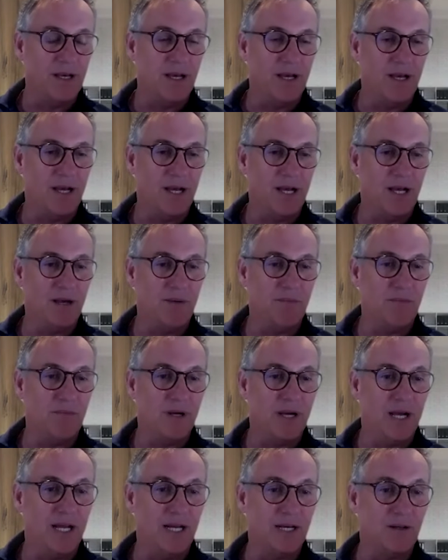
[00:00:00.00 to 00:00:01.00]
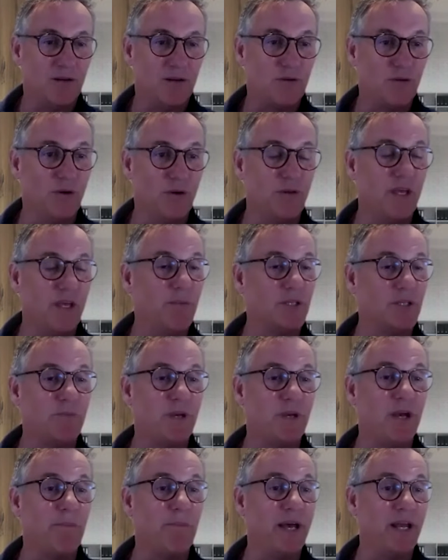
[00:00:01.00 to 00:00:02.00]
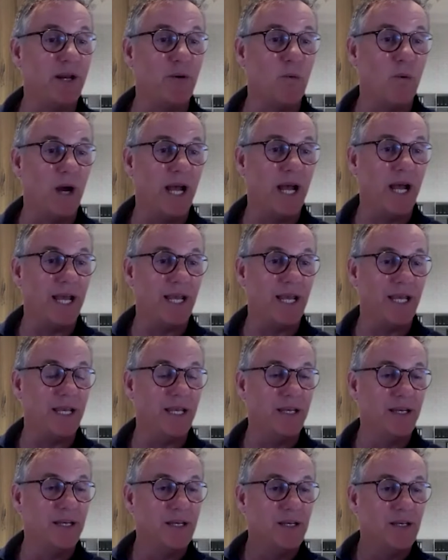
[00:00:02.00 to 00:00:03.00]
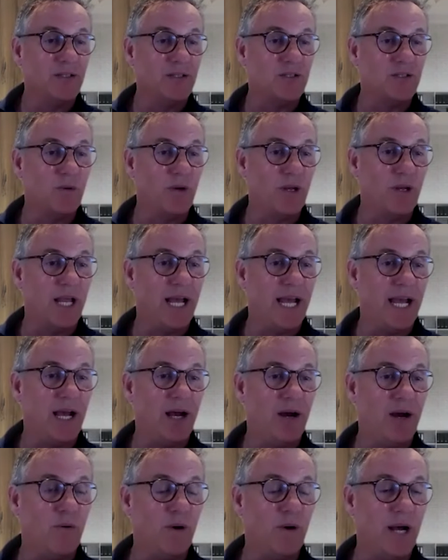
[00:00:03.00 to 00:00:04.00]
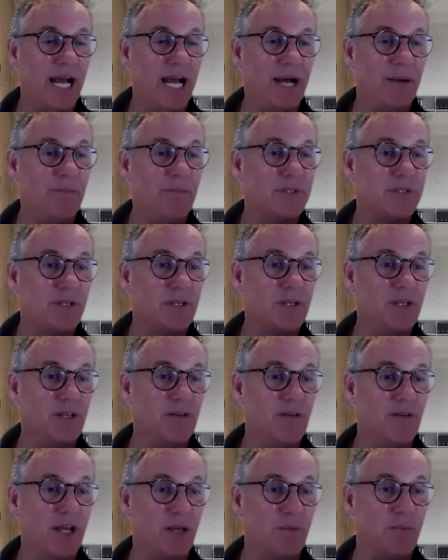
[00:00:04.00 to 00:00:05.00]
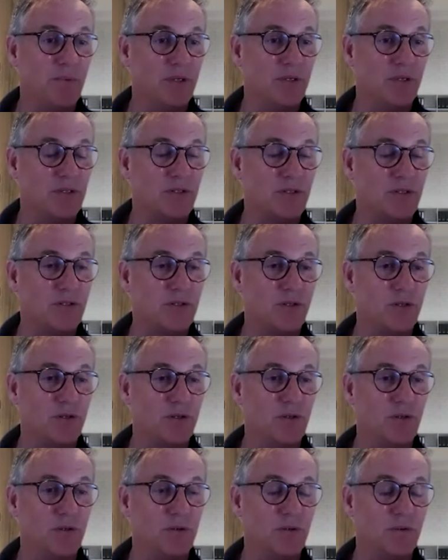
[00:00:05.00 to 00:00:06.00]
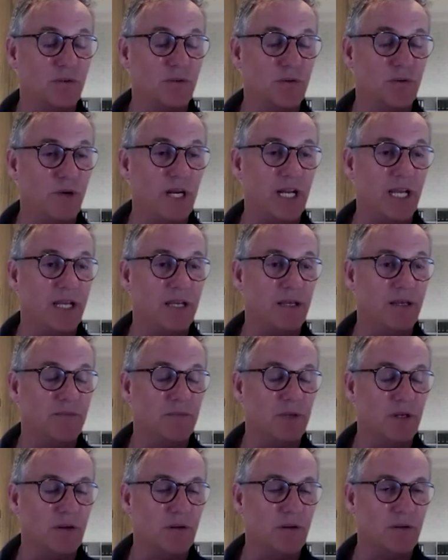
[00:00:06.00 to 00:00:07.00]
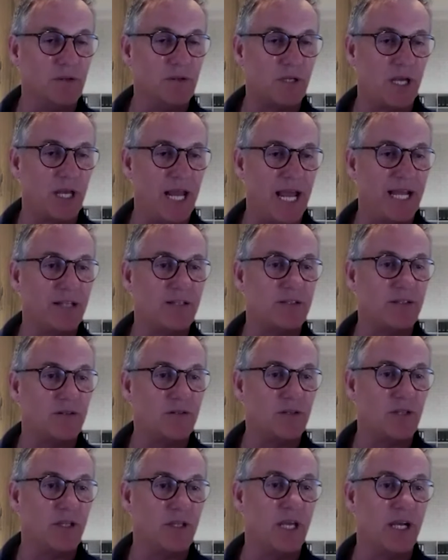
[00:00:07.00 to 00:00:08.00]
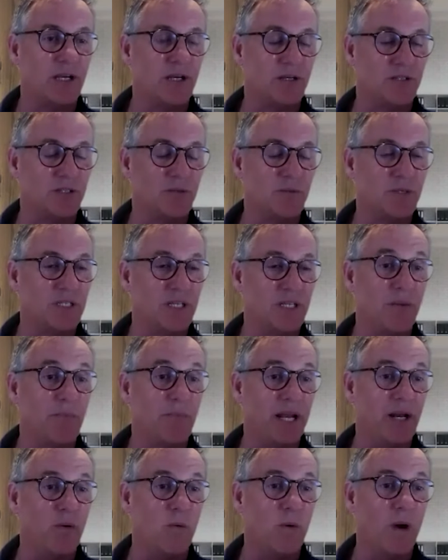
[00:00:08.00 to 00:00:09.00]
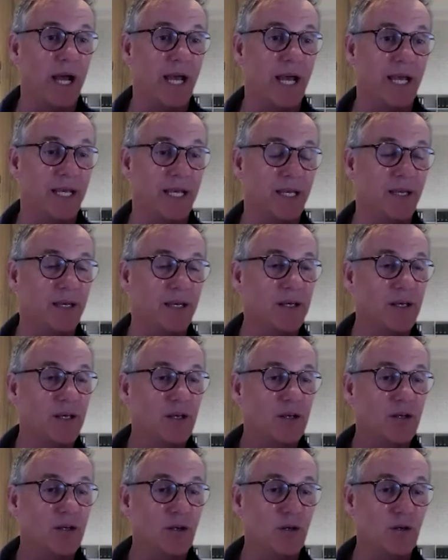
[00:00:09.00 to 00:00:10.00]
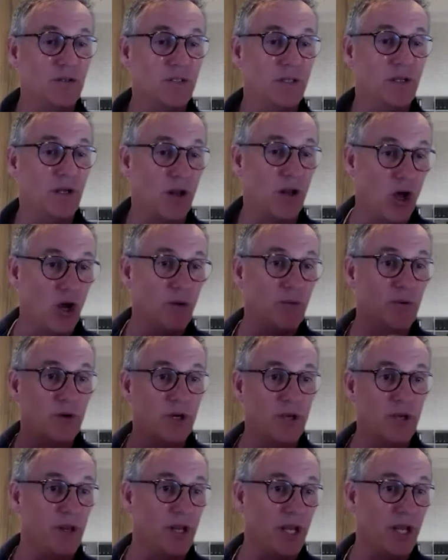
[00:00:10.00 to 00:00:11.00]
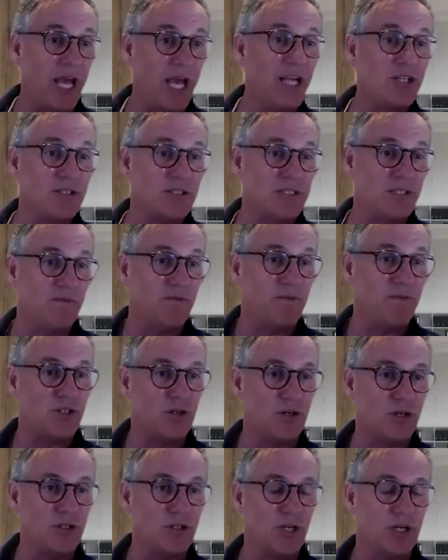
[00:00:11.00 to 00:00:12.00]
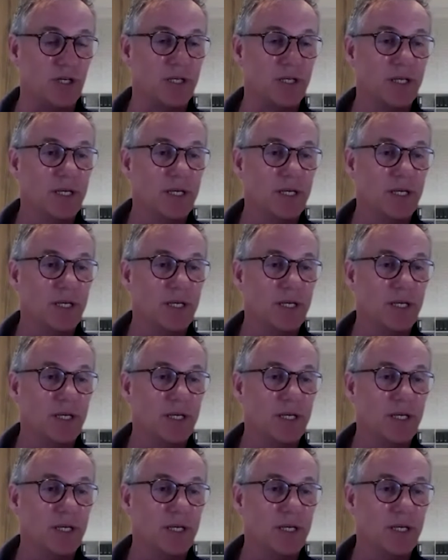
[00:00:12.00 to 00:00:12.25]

um, and thought there must be a better way to allow apps and developers to really connect to their customers in a better way using the global communications infrastructure.